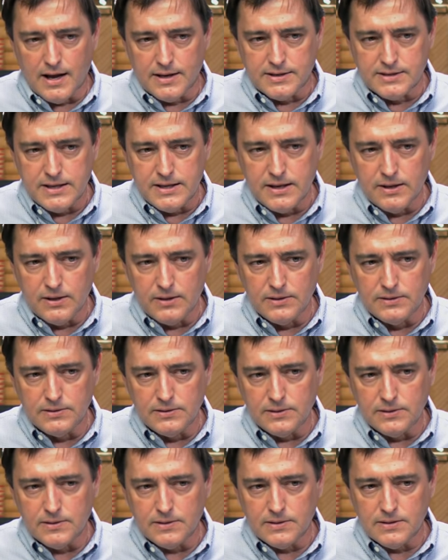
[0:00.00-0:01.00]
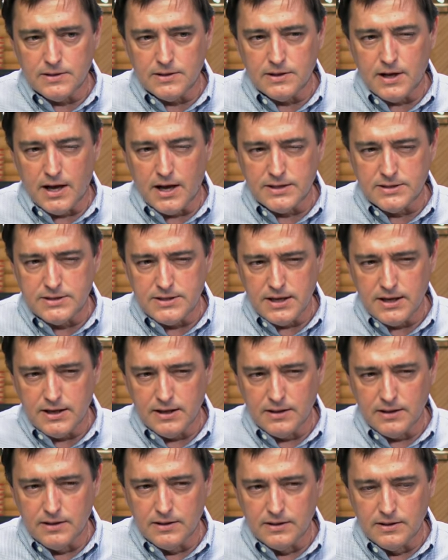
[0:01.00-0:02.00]
until,
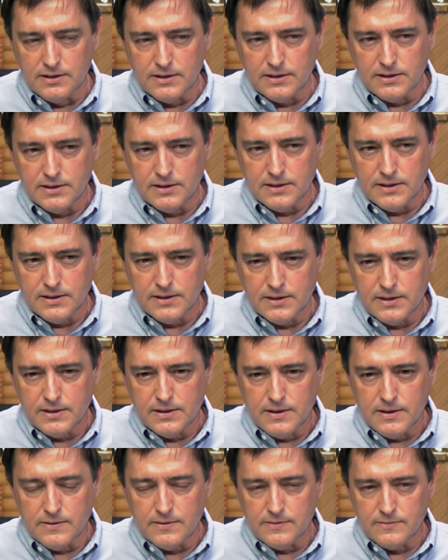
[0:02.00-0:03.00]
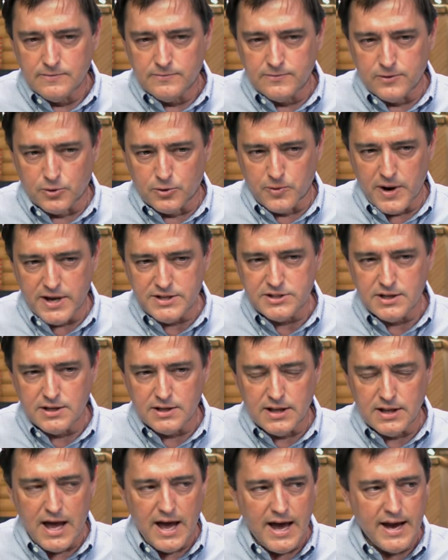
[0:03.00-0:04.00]
until
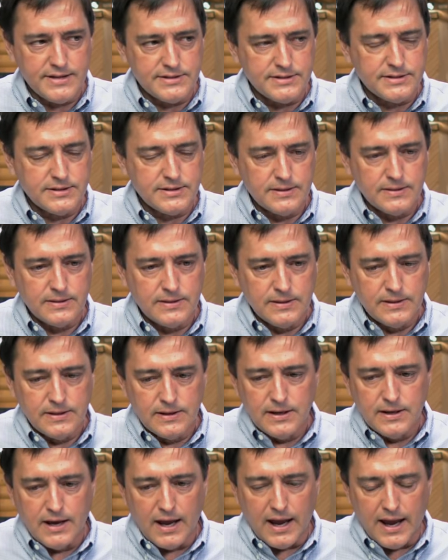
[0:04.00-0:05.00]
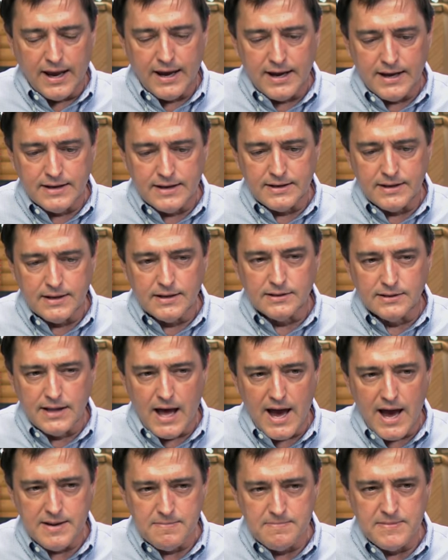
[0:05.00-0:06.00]
fluorescent lights and
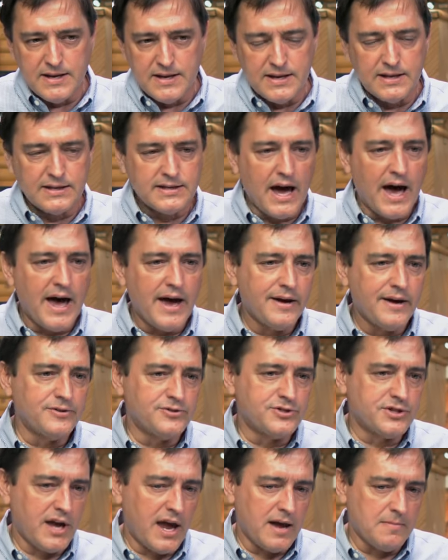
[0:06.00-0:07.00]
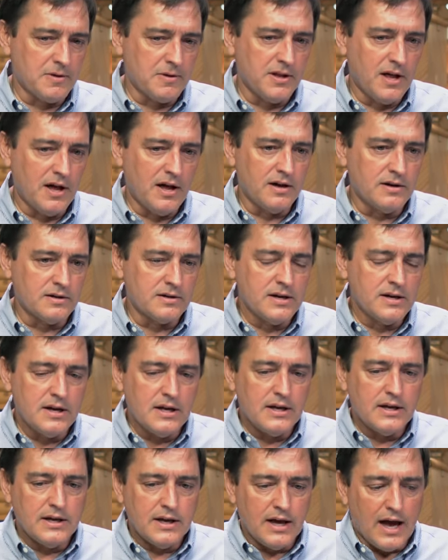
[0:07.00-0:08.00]
light-emitting diodes came along,
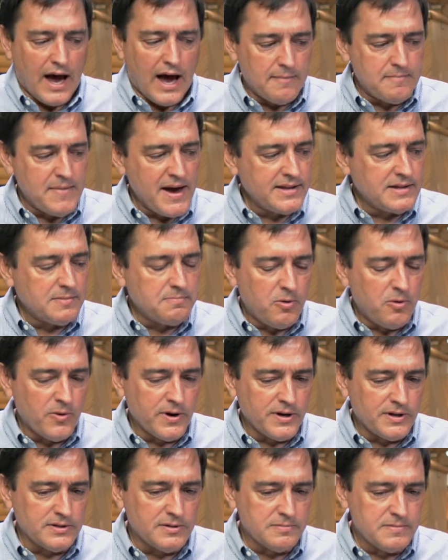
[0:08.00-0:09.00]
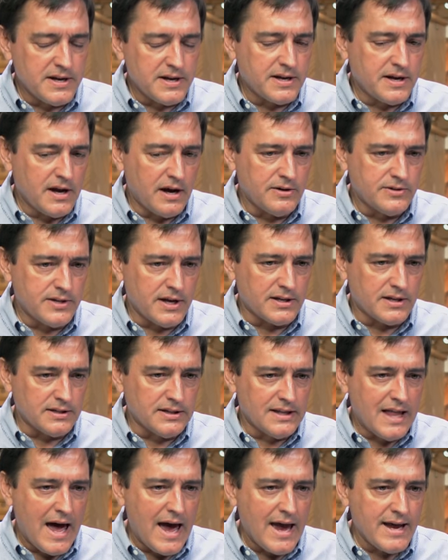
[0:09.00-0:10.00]
I made the point a little bit ago that
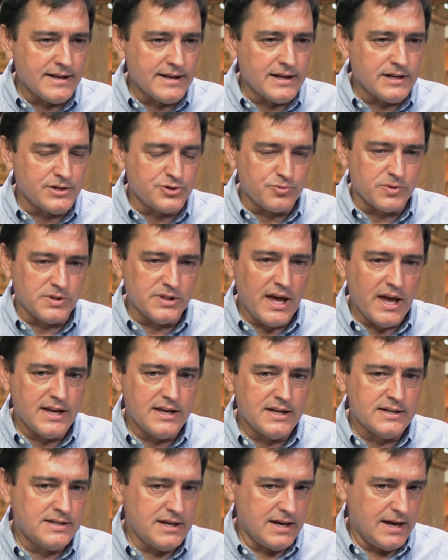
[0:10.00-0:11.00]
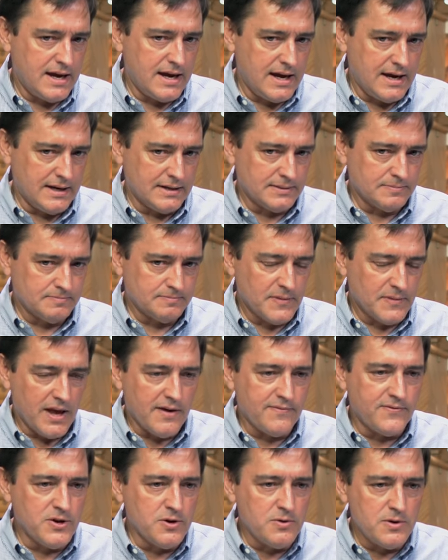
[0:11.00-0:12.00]
light is related to heat.
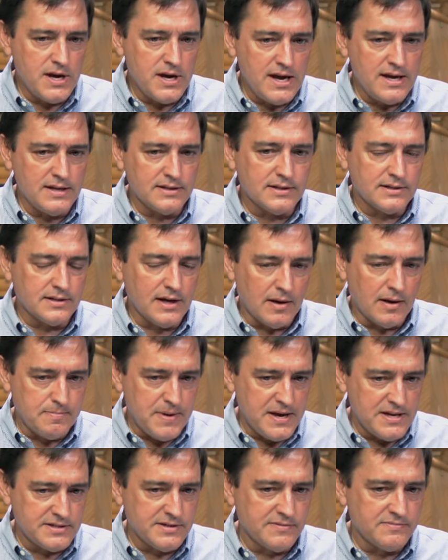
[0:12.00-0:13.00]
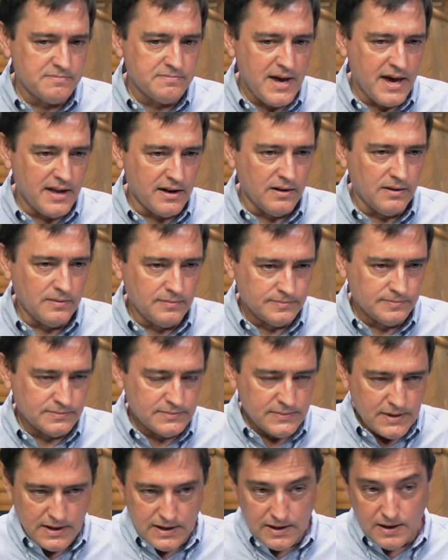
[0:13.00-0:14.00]
If you heat a piece of metal,
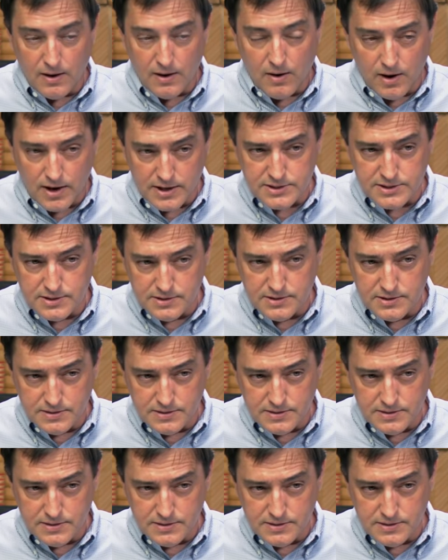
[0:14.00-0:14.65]
or